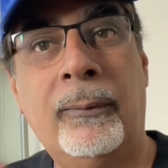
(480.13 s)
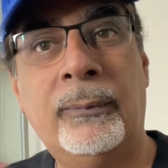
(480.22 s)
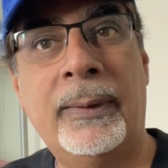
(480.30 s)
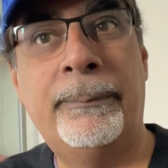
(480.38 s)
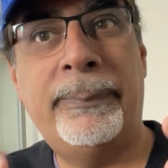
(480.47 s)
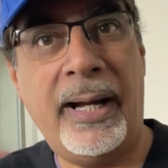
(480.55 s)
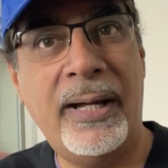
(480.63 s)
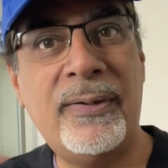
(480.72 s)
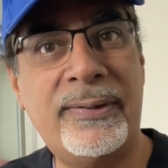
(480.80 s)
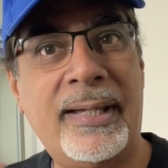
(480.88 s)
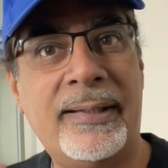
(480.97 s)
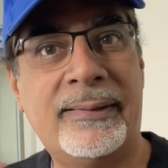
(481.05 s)
with
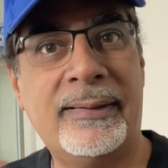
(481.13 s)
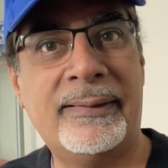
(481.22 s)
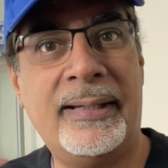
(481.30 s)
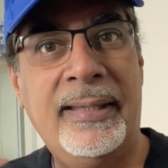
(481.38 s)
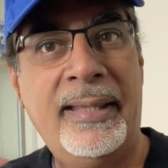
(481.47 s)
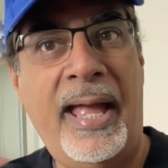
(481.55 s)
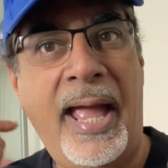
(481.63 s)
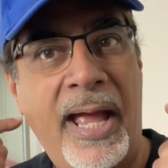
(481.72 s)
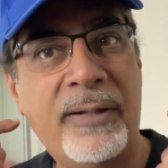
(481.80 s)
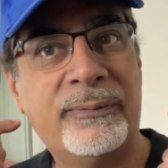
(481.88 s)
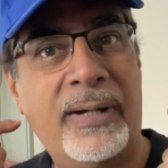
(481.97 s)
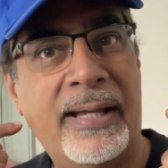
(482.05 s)
biosensors in the
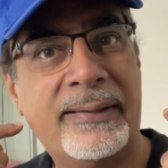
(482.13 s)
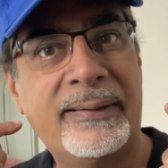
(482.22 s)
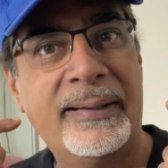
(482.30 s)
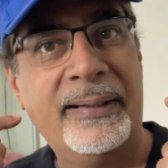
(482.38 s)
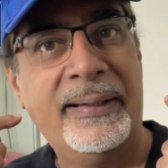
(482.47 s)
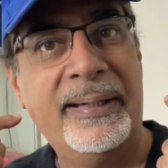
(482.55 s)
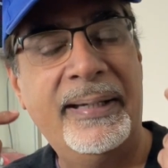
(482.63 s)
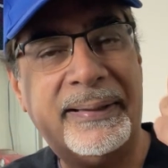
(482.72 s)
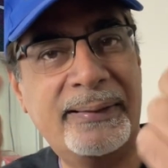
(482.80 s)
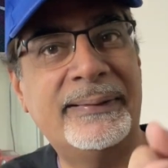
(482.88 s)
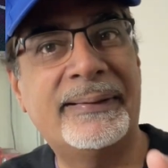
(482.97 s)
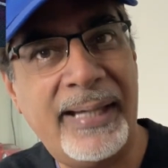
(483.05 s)
headrest, it
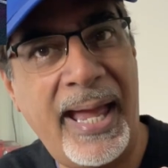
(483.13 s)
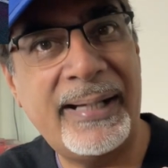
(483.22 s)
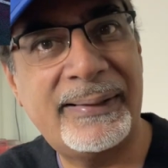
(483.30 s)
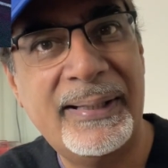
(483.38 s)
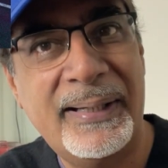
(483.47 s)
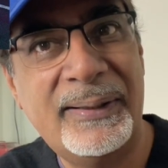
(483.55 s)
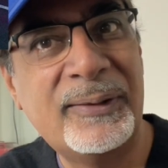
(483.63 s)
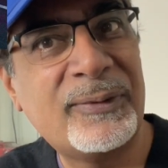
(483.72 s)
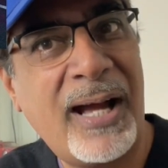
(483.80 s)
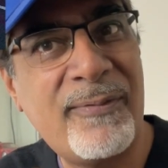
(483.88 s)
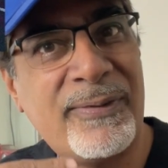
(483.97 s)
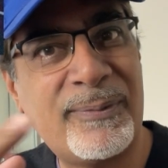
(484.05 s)
can detect the
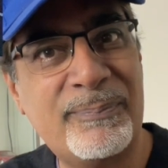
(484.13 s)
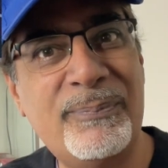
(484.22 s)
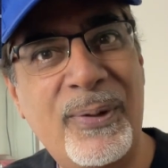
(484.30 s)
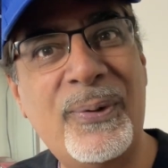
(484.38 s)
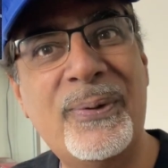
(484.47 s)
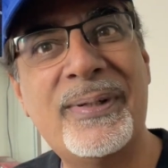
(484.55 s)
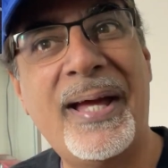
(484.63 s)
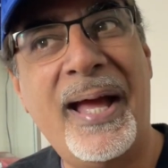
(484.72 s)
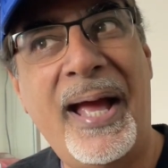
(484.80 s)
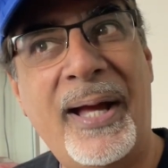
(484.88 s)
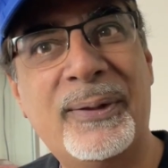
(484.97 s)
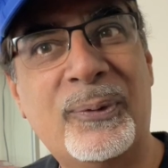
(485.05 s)
driver's mood
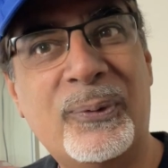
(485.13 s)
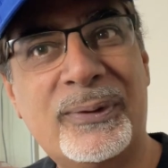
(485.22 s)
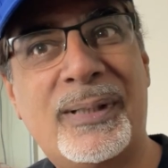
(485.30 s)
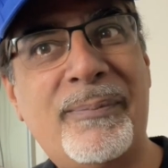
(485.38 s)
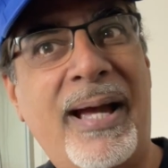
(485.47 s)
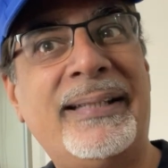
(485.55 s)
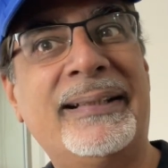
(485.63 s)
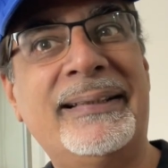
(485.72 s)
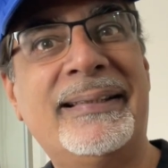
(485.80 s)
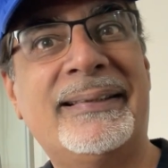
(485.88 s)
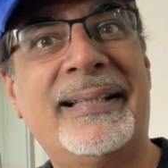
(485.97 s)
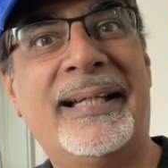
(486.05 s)
and
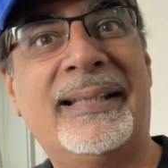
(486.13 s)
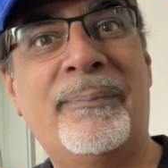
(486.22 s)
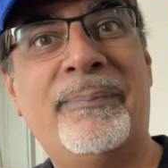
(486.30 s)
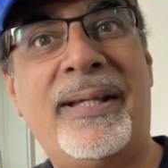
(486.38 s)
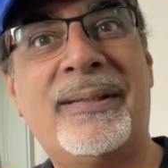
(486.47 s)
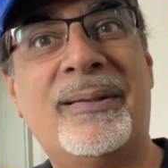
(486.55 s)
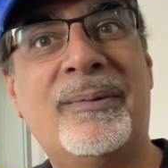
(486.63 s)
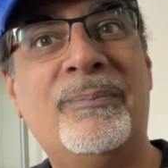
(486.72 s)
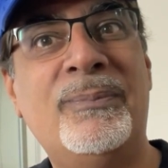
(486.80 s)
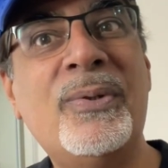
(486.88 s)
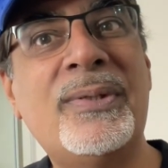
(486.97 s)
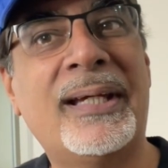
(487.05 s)
automatically select the best
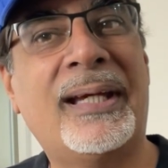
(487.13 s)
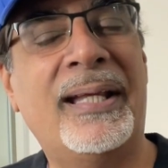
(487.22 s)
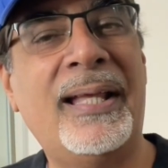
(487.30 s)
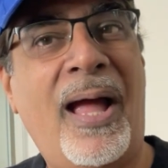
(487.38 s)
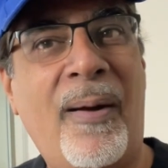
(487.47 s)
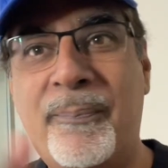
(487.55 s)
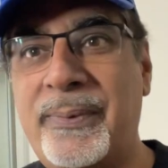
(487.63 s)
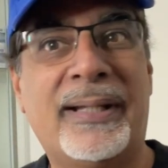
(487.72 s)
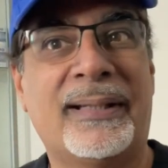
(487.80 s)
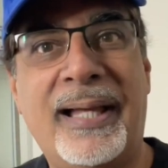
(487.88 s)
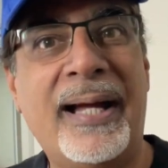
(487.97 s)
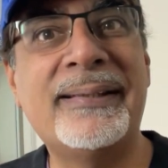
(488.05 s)
music and
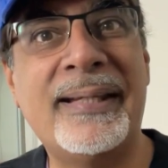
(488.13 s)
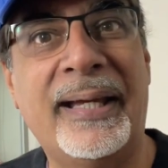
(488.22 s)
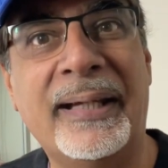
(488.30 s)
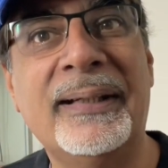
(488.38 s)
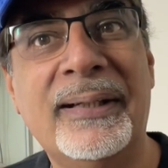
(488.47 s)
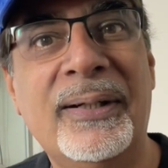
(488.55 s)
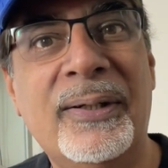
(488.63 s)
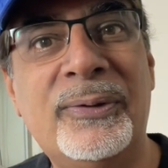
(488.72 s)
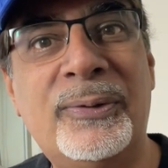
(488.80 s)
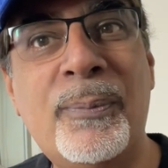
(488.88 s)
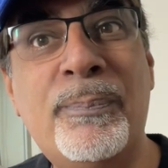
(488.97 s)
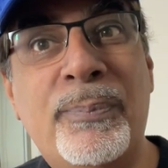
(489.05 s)
ambient lighting
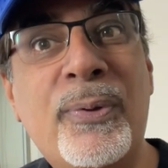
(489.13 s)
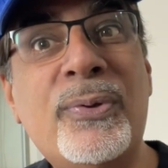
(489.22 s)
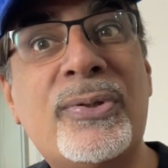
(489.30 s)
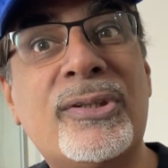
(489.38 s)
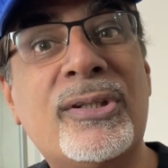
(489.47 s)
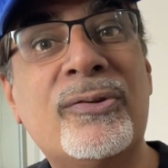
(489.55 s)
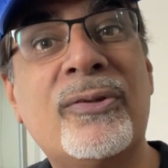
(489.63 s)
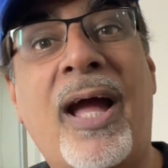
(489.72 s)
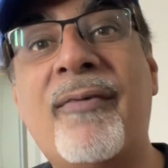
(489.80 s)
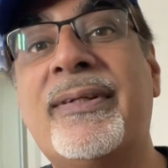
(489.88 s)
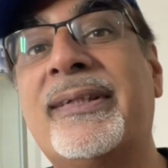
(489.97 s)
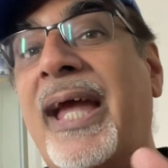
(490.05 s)
to boost the
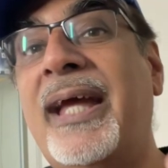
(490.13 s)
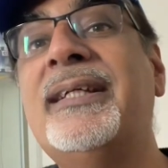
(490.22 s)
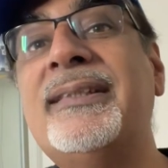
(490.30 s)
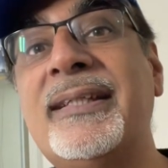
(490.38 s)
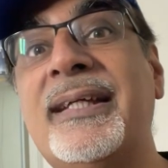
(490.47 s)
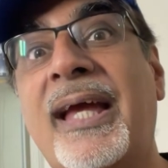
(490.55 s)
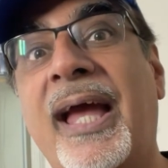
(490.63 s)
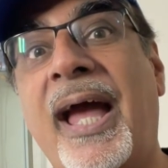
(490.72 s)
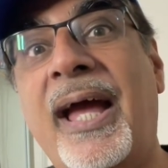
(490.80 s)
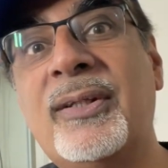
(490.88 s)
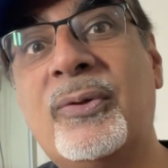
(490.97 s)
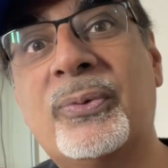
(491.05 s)
driver's energy
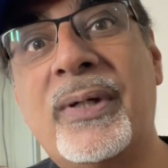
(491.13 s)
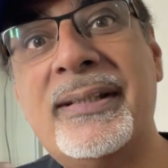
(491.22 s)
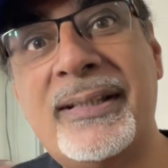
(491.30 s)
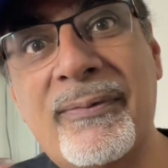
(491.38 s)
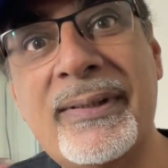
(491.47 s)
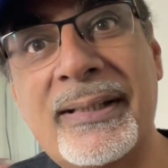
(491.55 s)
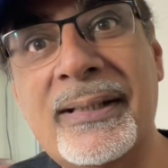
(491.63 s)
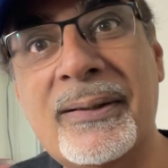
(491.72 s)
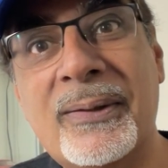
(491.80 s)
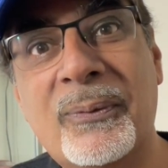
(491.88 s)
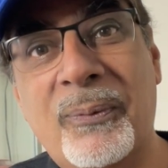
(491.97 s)
and creativity.